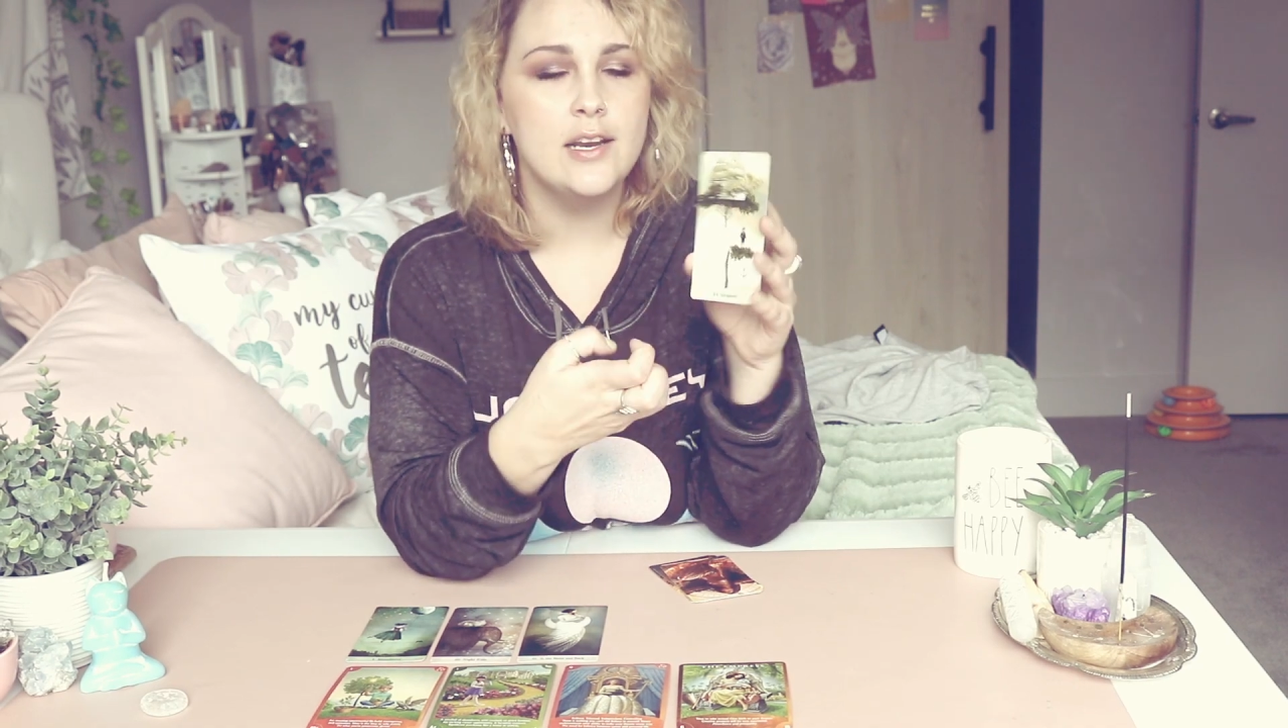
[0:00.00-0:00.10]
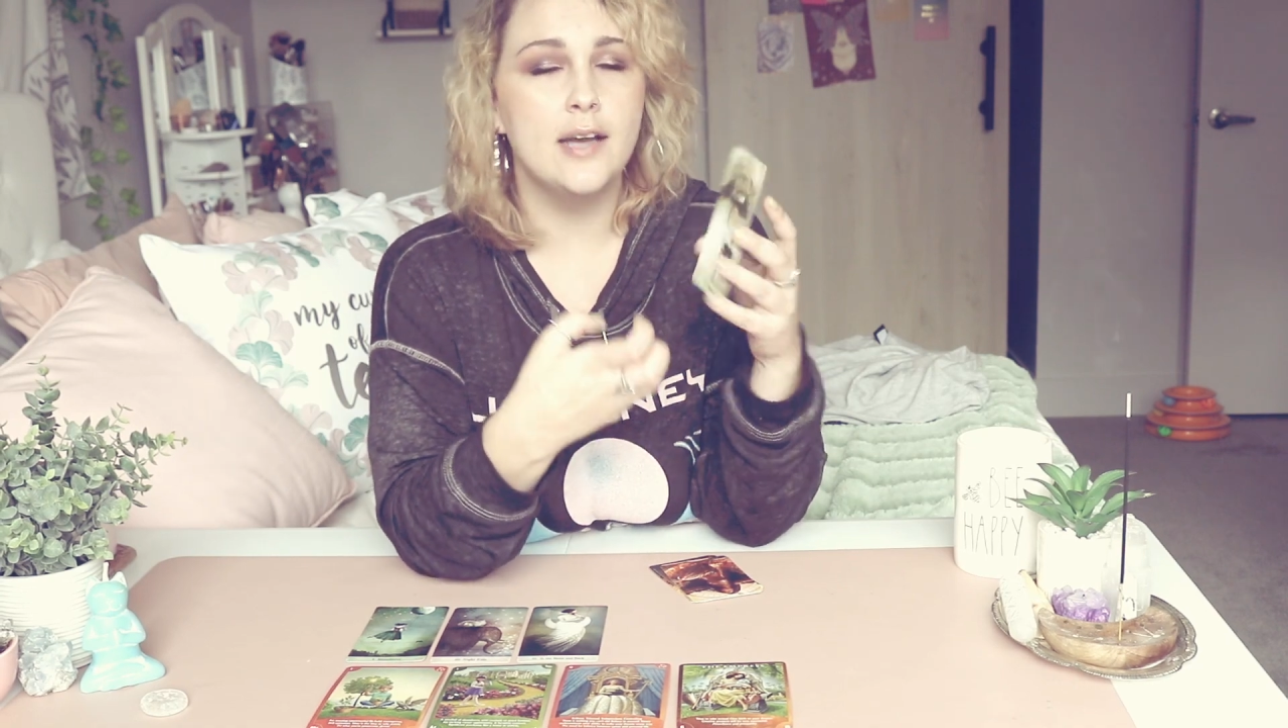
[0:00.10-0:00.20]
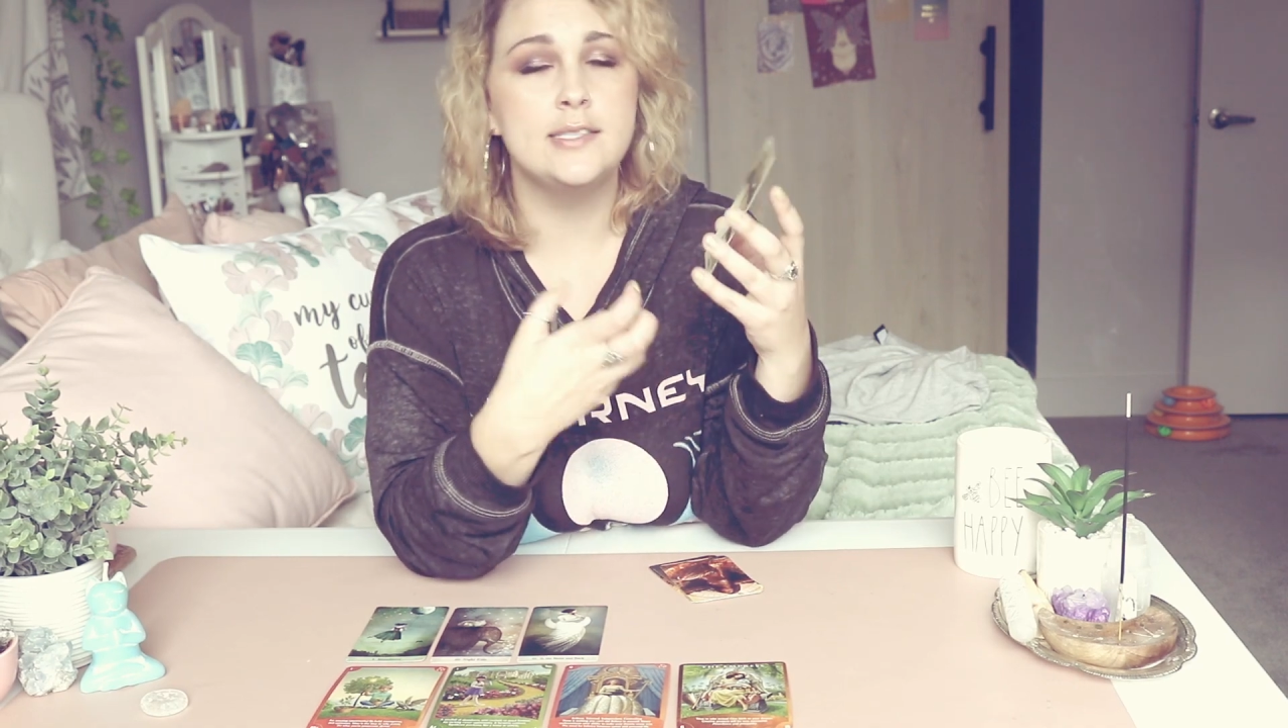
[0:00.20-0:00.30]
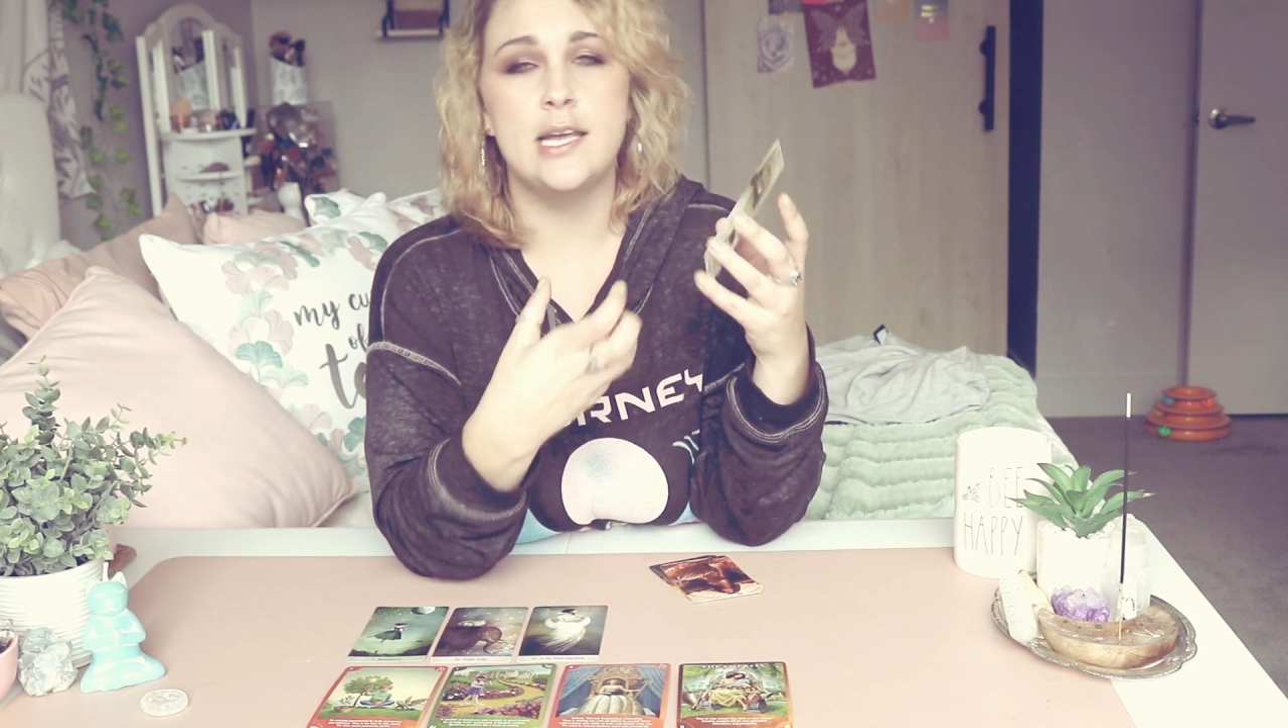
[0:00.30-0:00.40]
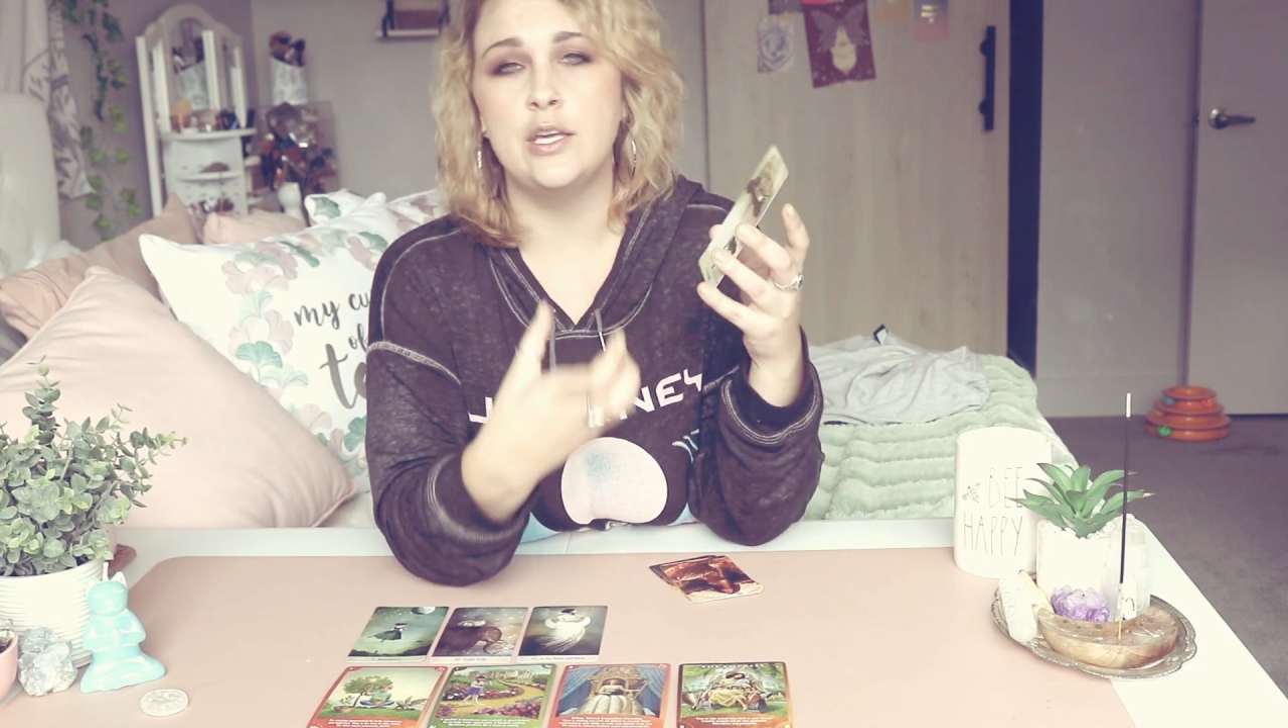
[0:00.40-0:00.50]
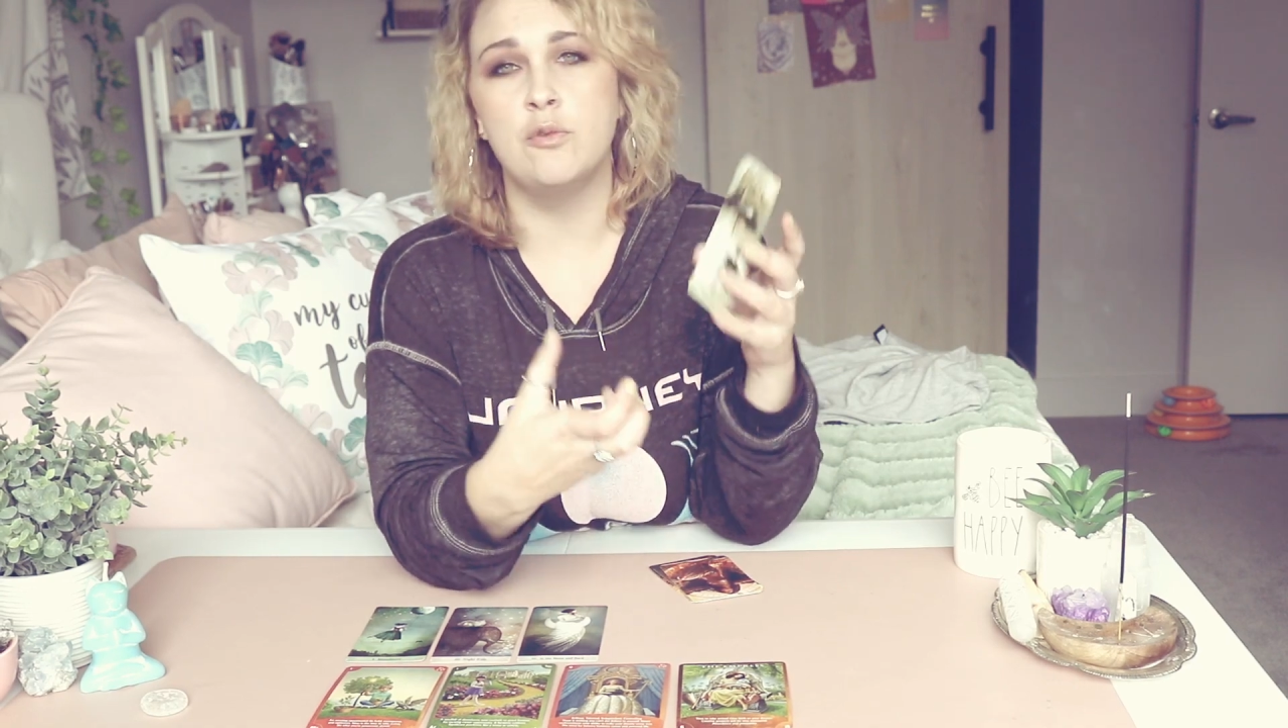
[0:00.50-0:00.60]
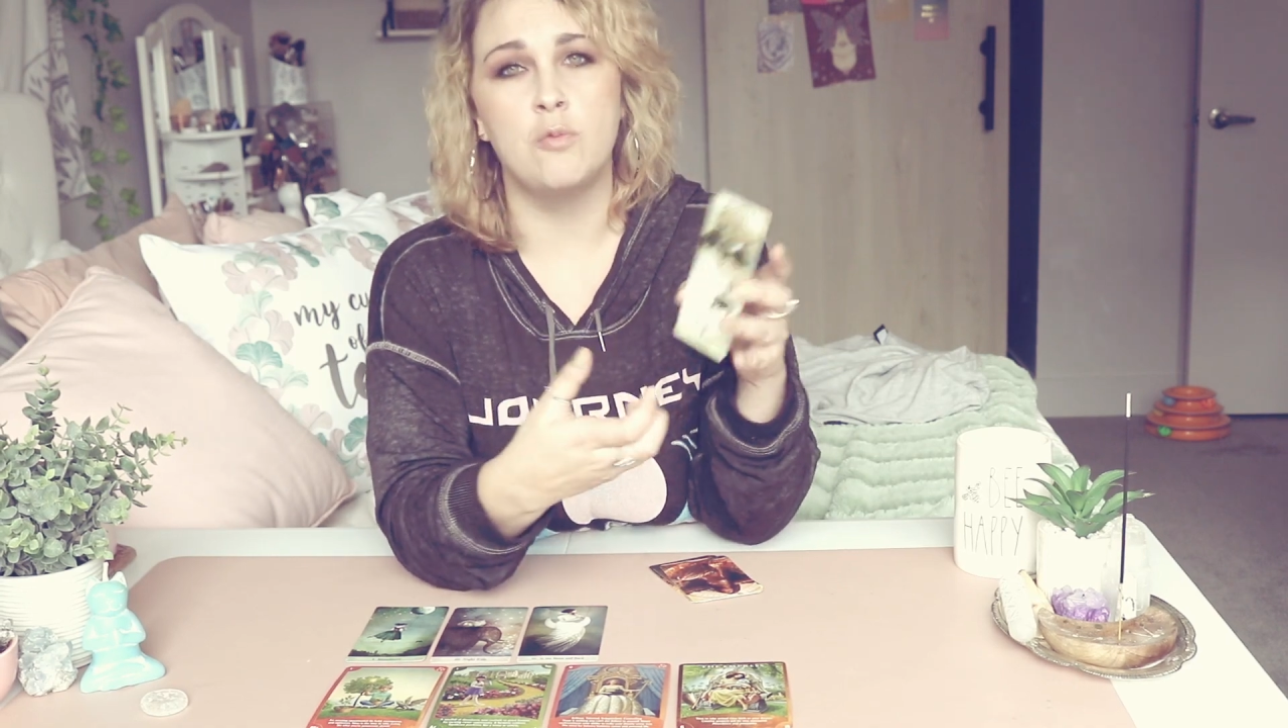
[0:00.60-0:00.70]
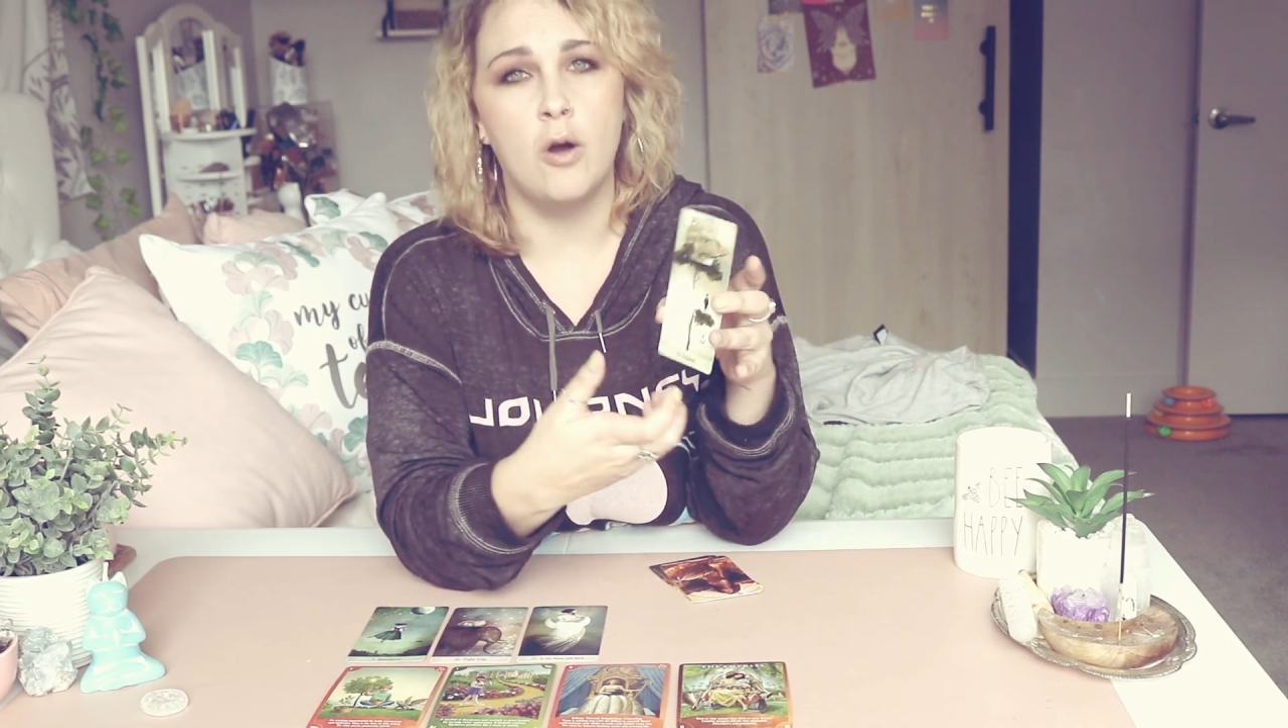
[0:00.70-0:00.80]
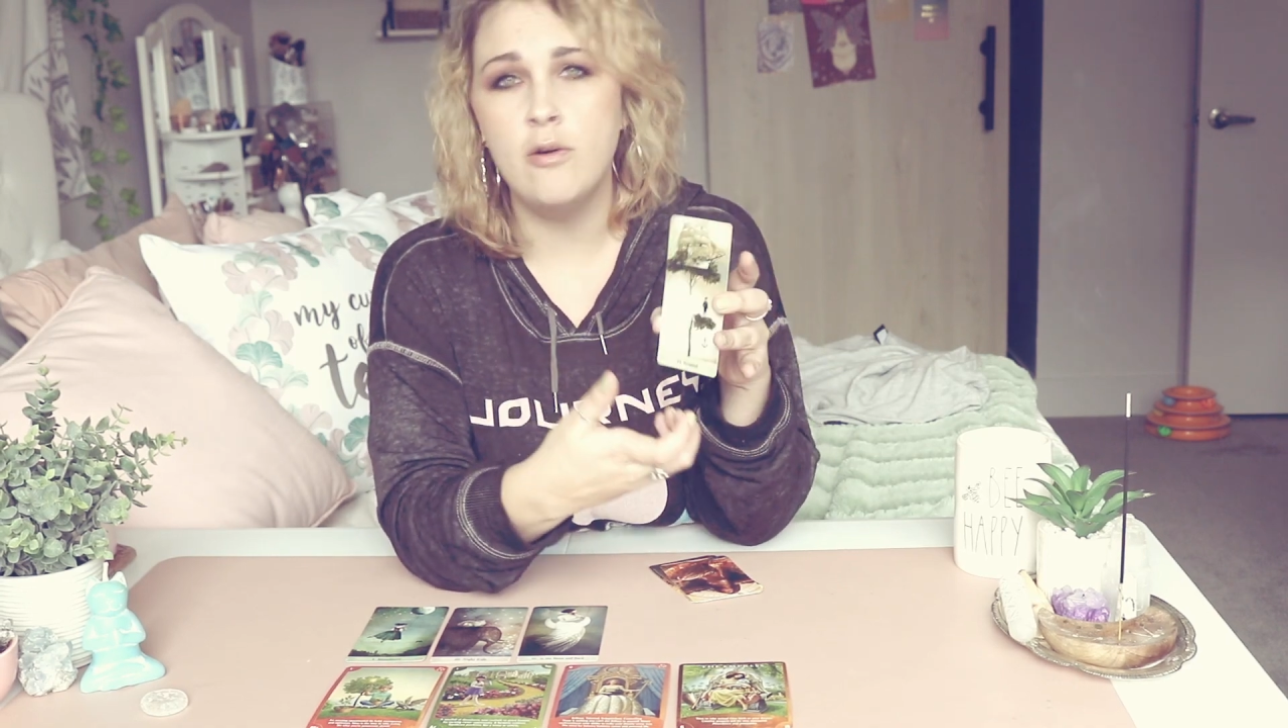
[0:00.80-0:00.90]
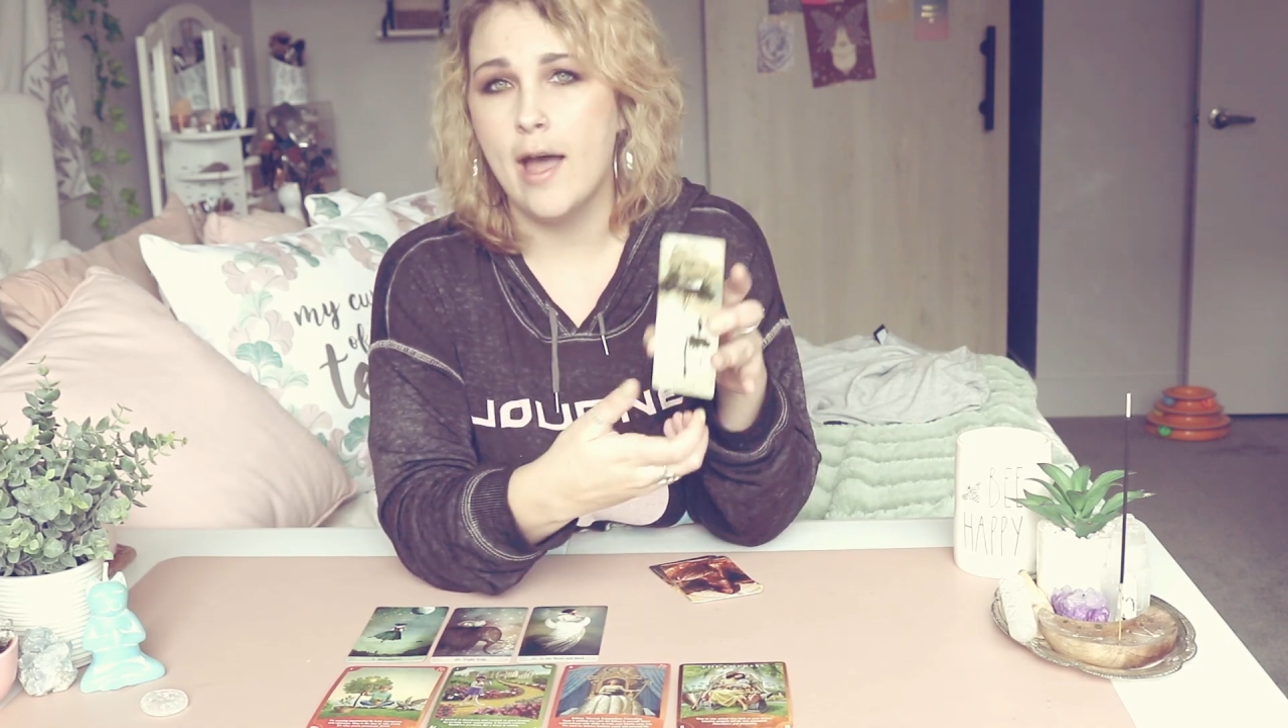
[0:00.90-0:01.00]
Not saying you
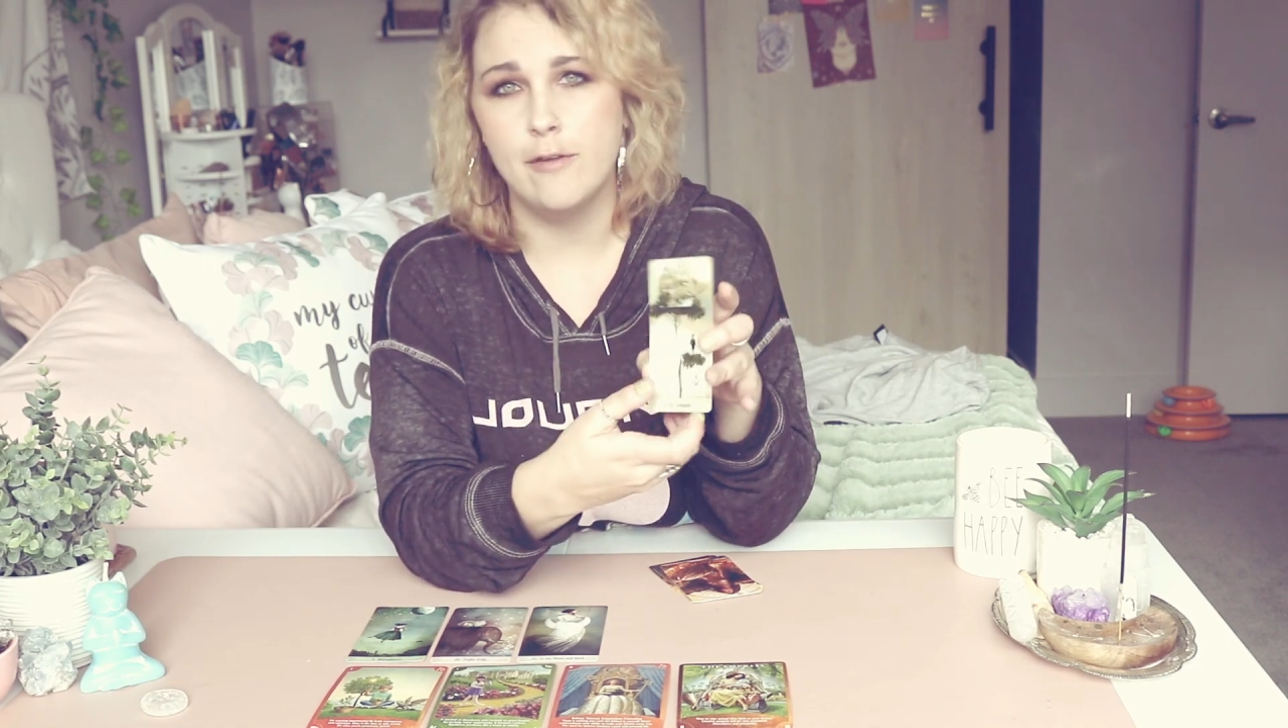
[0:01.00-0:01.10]
won't